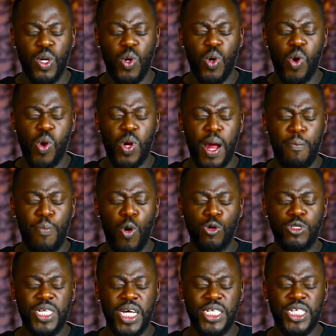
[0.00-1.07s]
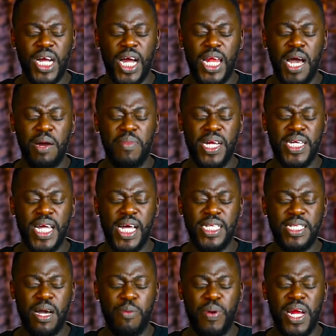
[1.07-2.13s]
or oh, a potash, kalamandaza,